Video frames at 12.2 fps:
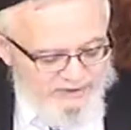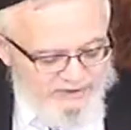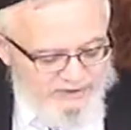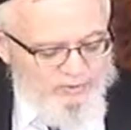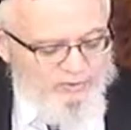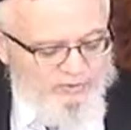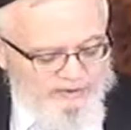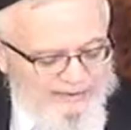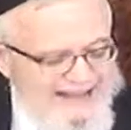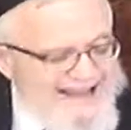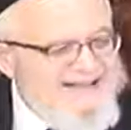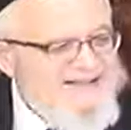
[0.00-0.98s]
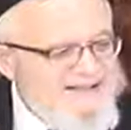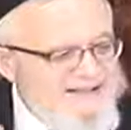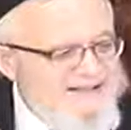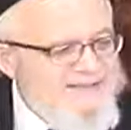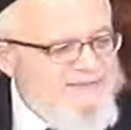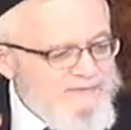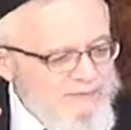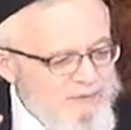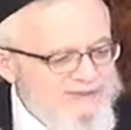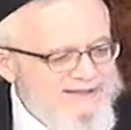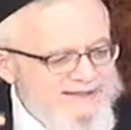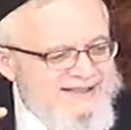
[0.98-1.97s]
You acted stiff with
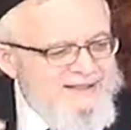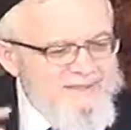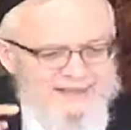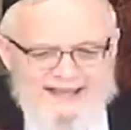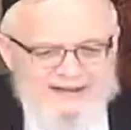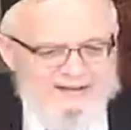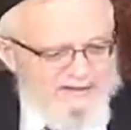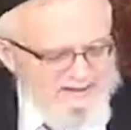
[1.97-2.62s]
a stiff neck